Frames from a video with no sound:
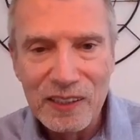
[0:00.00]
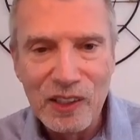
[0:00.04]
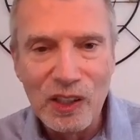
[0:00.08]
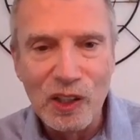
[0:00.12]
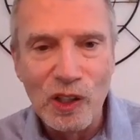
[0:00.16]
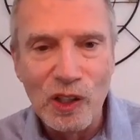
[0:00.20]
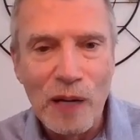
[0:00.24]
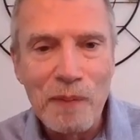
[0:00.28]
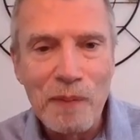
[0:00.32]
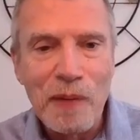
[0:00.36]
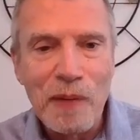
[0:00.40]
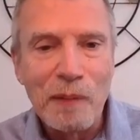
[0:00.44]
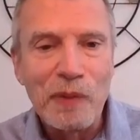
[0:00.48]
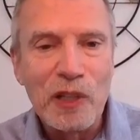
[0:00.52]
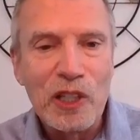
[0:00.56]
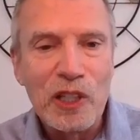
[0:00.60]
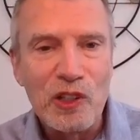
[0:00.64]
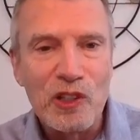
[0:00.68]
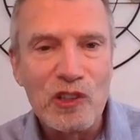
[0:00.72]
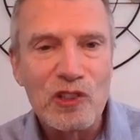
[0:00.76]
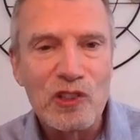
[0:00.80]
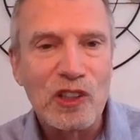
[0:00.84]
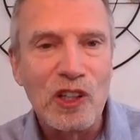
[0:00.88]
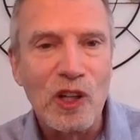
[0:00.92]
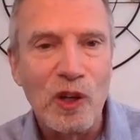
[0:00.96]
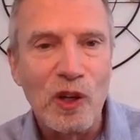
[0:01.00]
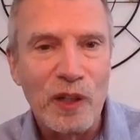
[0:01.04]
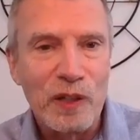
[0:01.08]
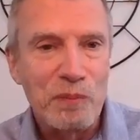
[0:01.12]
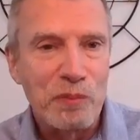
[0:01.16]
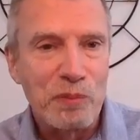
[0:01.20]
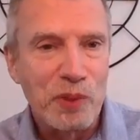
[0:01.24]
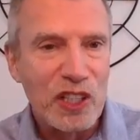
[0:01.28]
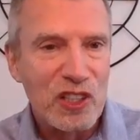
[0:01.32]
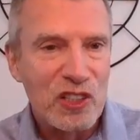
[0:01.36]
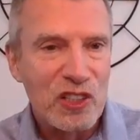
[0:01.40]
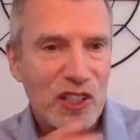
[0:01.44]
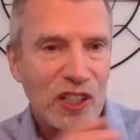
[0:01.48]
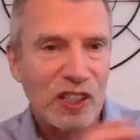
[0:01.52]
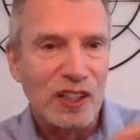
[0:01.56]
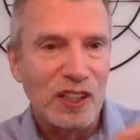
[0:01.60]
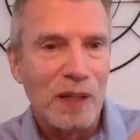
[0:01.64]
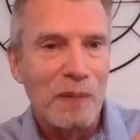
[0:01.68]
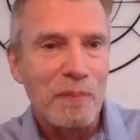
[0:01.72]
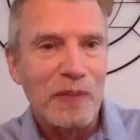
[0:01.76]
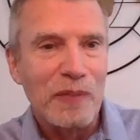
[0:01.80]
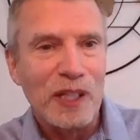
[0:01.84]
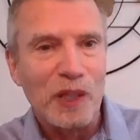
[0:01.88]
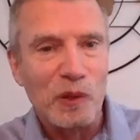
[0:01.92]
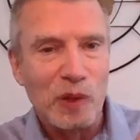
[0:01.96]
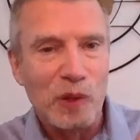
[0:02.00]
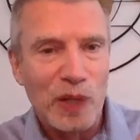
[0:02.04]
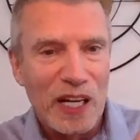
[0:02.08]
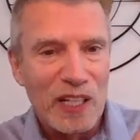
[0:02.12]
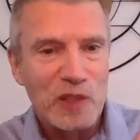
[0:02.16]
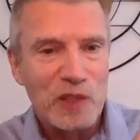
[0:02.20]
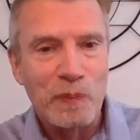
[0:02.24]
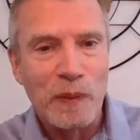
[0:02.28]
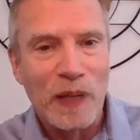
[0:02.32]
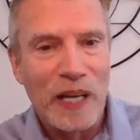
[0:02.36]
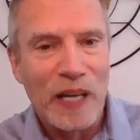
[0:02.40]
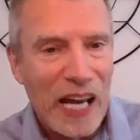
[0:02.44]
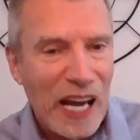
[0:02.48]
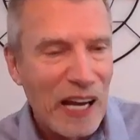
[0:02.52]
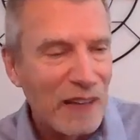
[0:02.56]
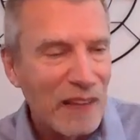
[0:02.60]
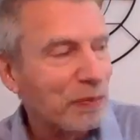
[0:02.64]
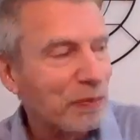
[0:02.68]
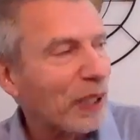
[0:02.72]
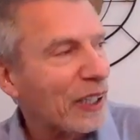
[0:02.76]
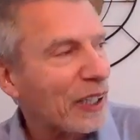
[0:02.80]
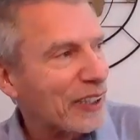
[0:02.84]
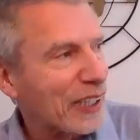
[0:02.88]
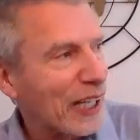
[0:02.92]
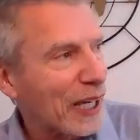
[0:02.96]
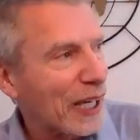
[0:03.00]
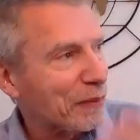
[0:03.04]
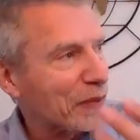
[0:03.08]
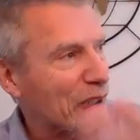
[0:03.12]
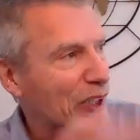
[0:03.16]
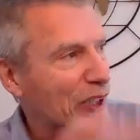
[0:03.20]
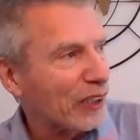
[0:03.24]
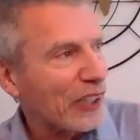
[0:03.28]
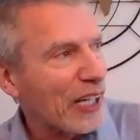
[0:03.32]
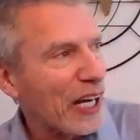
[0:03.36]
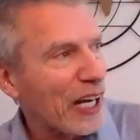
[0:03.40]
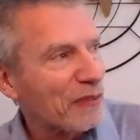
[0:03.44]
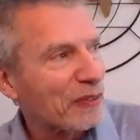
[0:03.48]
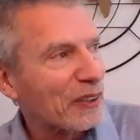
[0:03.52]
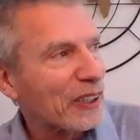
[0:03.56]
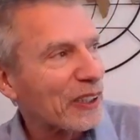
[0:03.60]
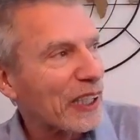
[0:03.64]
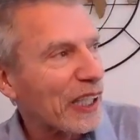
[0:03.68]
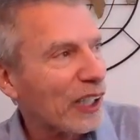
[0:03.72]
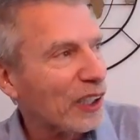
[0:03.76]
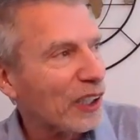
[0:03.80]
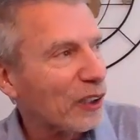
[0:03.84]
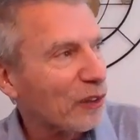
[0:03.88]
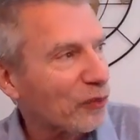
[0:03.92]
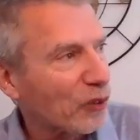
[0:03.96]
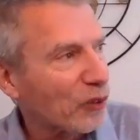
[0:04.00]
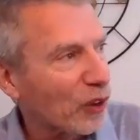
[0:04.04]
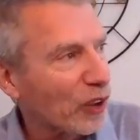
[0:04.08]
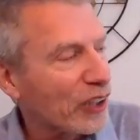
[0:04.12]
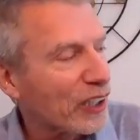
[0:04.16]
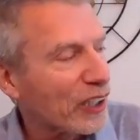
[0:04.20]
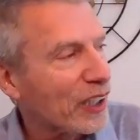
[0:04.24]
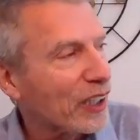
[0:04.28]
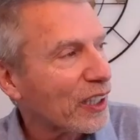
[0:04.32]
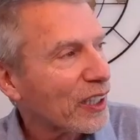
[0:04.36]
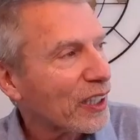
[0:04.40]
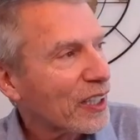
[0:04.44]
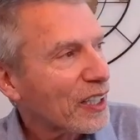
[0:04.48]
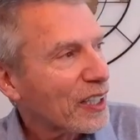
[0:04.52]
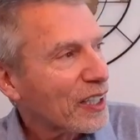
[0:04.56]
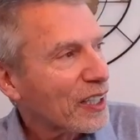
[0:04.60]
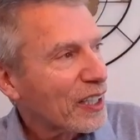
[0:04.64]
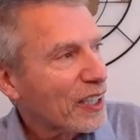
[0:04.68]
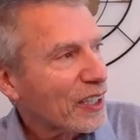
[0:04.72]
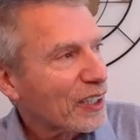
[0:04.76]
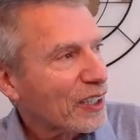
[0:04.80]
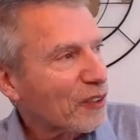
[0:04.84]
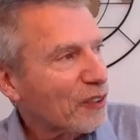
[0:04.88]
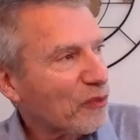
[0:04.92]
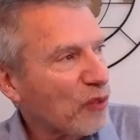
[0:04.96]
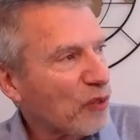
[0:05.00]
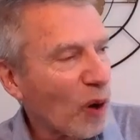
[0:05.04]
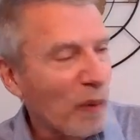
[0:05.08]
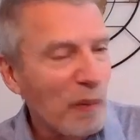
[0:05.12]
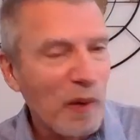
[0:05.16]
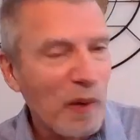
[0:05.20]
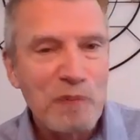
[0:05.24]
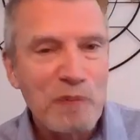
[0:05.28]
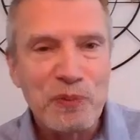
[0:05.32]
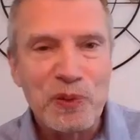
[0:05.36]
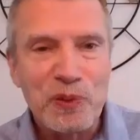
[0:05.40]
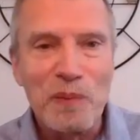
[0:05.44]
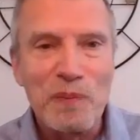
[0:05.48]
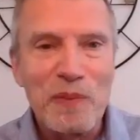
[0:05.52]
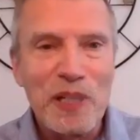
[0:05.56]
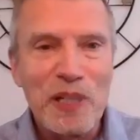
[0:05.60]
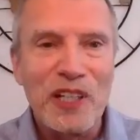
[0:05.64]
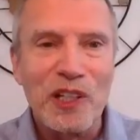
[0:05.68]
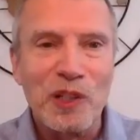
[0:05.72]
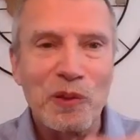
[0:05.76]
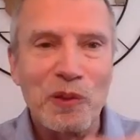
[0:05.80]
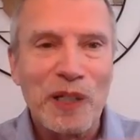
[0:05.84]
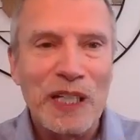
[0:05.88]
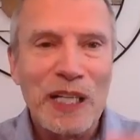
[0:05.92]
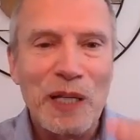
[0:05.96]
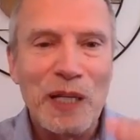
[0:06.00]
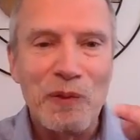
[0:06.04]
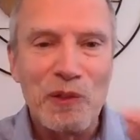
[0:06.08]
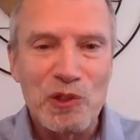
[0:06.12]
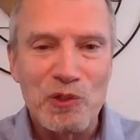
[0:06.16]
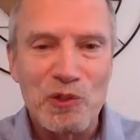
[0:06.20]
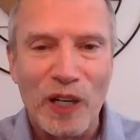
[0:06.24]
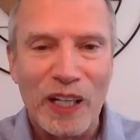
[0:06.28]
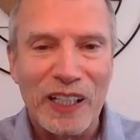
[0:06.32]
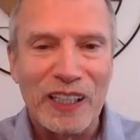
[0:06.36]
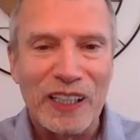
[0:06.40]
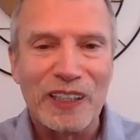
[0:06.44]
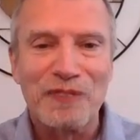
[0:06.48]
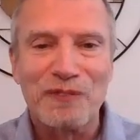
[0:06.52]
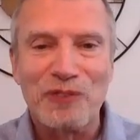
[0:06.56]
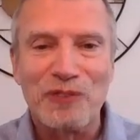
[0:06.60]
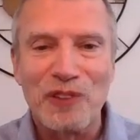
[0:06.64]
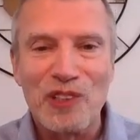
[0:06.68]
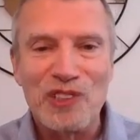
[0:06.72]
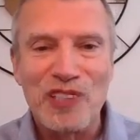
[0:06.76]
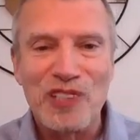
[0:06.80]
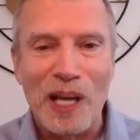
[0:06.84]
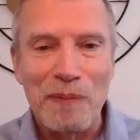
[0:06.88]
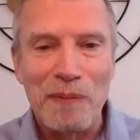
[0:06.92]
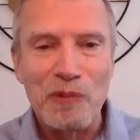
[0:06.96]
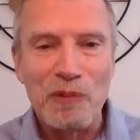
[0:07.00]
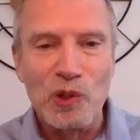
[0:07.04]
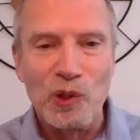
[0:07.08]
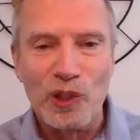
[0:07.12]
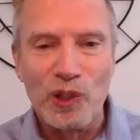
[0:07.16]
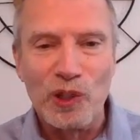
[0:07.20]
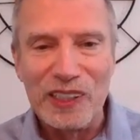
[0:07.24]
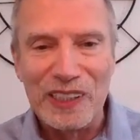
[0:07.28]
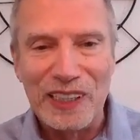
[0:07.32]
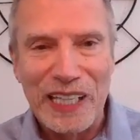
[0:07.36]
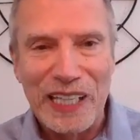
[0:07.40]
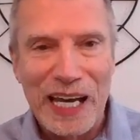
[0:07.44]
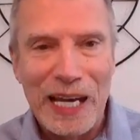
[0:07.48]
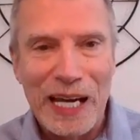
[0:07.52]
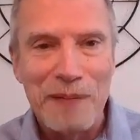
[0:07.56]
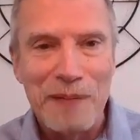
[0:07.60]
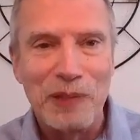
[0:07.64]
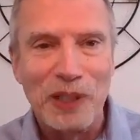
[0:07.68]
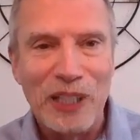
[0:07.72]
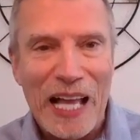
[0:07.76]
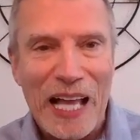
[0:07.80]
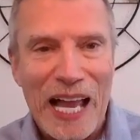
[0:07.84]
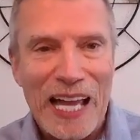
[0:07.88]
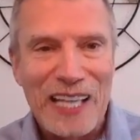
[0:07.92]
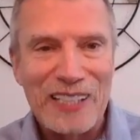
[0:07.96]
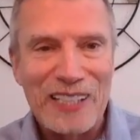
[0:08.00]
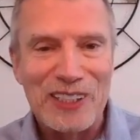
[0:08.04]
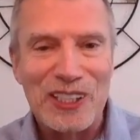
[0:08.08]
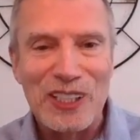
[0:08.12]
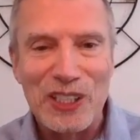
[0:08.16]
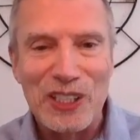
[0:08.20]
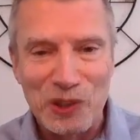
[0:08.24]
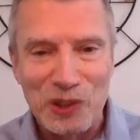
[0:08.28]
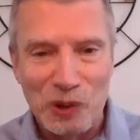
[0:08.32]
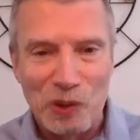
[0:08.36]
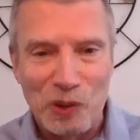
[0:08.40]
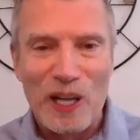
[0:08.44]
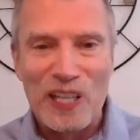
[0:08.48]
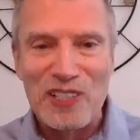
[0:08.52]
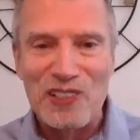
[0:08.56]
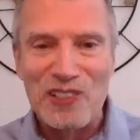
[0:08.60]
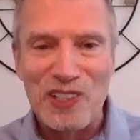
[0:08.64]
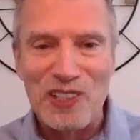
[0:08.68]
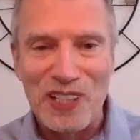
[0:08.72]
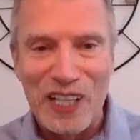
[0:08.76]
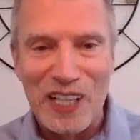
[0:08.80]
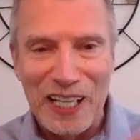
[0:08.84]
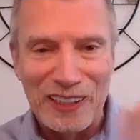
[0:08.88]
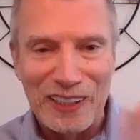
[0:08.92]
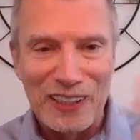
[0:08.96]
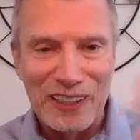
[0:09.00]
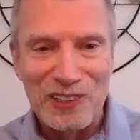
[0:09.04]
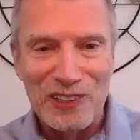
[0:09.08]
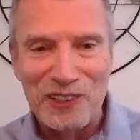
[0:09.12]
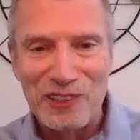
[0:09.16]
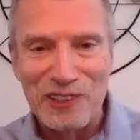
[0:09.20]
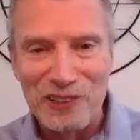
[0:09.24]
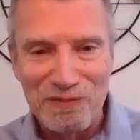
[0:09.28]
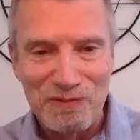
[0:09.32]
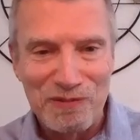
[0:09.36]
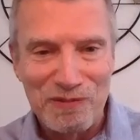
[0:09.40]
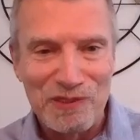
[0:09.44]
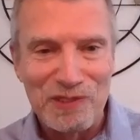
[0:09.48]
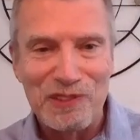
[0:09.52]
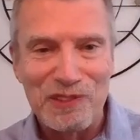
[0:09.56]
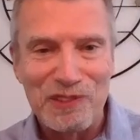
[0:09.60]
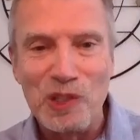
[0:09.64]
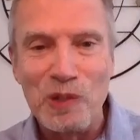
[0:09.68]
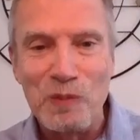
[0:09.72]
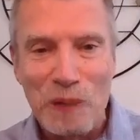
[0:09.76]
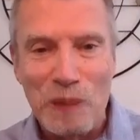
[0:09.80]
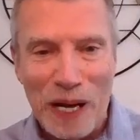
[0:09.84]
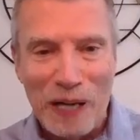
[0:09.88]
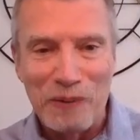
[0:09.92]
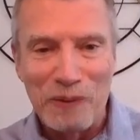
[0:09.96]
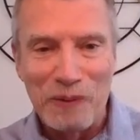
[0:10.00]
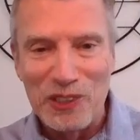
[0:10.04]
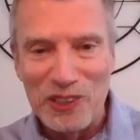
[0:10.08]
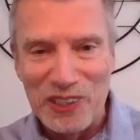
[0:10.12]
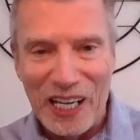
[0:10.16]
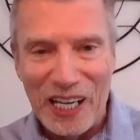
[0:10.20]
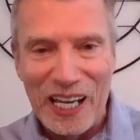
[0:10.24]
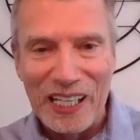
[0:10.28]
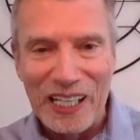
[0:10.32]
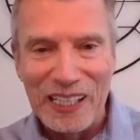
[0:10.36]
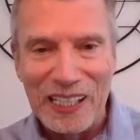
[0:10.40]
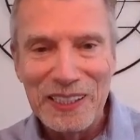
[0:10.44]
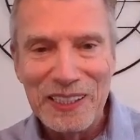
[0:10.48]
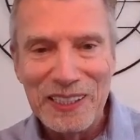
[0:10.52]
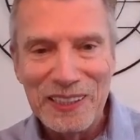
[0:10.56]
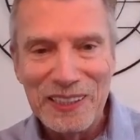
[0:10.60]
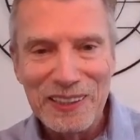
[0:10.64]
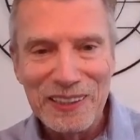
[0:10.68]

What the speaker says: I remember years ago in British Columbia, where I spent half my time, the other half in California, the former premier, when he was running the first time, Gordon Campbell, asked this question at this group I was at